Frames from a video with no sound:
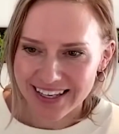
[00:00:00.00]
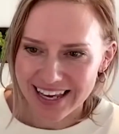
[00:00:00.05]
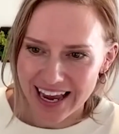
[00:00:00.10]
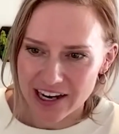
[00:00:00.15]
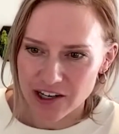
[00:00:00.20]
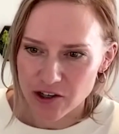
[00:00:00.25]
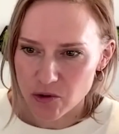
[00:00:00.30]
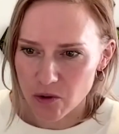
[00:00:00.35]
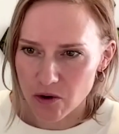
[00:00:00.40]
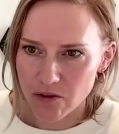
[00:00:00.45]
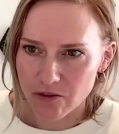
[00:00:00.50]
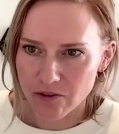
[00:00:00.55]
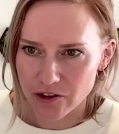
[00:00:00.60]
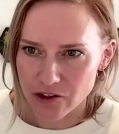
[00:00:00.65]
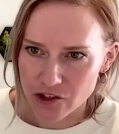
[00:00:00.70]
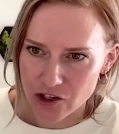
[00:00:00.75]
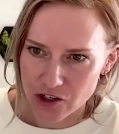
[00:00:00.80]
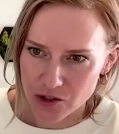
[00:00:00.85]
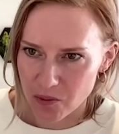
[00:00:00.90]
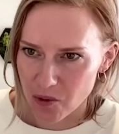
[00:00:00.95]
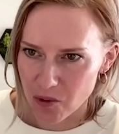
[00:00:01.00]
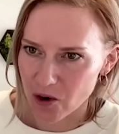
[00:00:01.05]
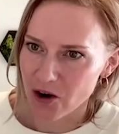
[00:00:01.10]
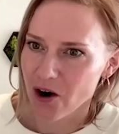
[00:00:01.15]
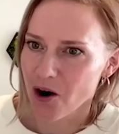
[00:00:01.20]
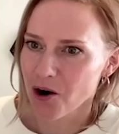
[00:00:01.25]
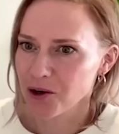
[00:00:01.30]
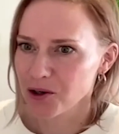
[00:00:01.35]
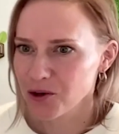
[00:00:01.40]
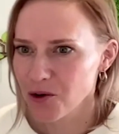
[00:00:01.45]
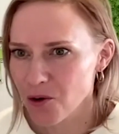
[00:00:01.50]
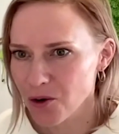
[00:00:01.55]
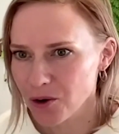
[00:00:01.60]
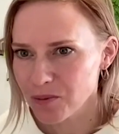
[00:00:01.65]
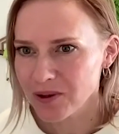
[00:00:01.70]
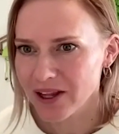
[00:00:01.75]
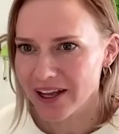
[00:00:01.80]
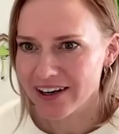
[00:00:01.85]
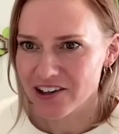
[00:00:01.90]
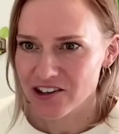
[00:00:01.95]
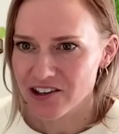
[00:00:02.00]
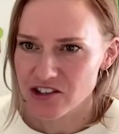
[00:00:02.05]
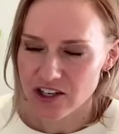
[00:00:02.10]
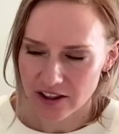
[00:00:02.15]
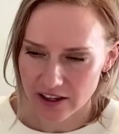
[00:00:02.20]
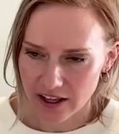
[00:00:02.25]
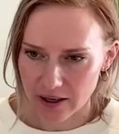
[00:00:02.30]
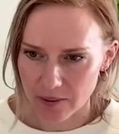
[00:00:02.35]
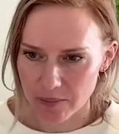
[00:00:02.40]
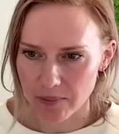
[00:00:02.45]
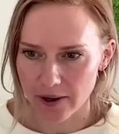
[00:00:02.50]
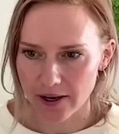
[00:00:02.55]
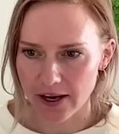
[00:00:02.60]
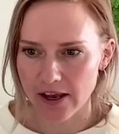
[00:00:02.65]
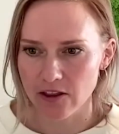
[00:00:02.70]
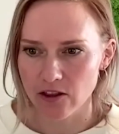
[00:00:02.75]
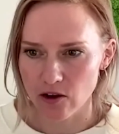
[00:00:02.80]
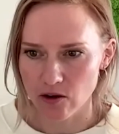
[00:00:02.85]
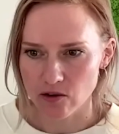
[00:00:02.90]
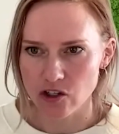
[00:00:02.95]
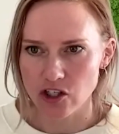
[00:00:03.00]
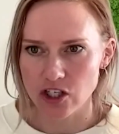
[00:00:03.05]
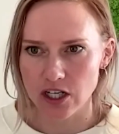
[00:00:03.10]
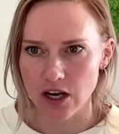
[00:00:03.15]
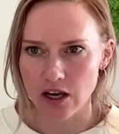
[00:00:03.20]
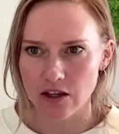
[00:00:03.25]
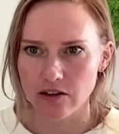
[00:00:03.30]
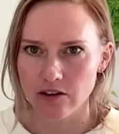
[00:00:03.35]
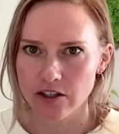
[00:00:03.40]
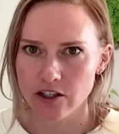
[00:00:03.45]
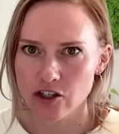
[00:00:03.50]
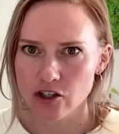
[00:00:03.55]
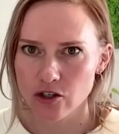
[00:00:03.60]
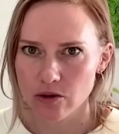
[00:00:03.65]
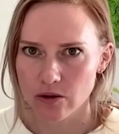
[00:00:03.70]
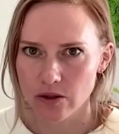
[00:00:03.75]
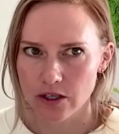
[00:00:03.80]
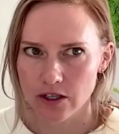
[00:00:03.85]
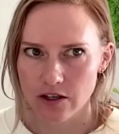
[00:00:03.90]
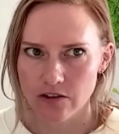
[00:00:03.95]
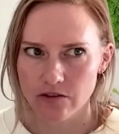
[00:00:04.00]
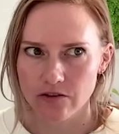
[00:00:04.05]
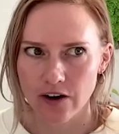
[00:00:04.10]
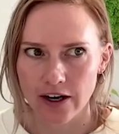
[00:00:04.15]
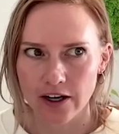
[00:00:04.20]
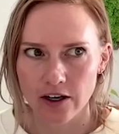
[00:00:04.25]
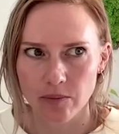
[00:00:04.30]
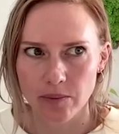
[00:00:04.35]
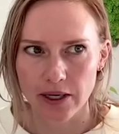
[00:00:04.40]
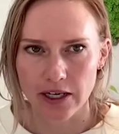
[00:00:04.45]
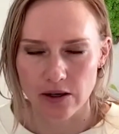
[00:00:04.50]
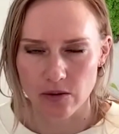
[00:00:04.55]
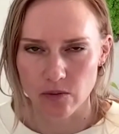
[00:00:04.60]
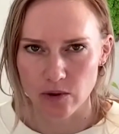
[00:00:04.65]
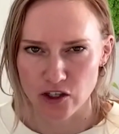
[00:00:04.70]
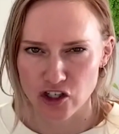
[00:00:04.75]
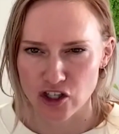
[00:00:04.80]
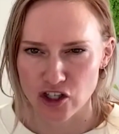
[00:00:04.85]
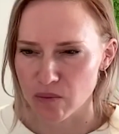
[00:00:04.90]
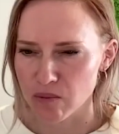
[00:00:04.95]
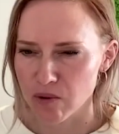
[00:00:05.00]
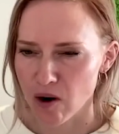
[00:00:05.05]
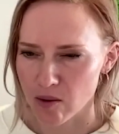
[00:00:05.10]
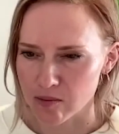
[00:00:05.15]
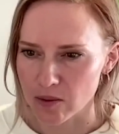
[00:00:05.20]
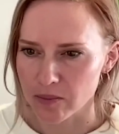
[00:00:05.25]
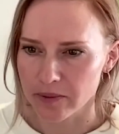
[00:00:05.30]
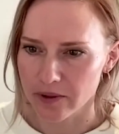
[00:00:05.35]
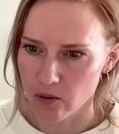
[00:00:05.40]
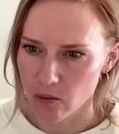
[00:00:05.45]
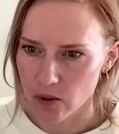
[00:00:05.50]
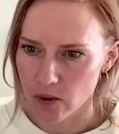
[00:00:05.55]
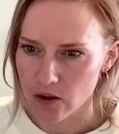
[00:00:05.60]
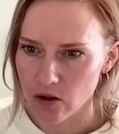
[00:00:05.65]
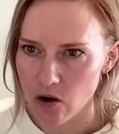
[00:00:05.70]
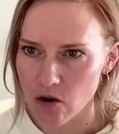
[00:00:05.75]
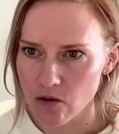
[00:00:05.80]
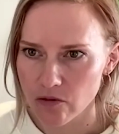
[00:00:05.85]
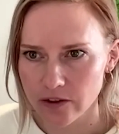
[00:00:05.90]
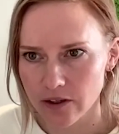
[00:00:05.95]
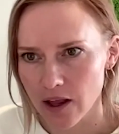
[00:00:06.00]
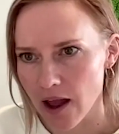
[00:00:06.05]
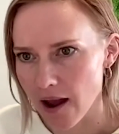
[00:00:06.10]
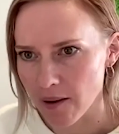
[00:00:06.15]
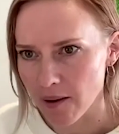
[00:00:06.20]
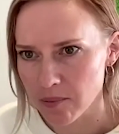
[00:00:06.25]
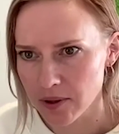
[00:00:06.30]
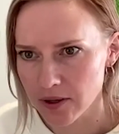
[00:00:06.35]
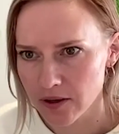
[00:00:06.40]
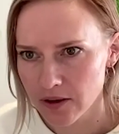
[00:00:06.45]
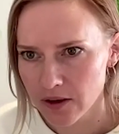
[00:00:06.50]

casual versus more hardcore players and like bringing those together into an environment in which they probably will overlap.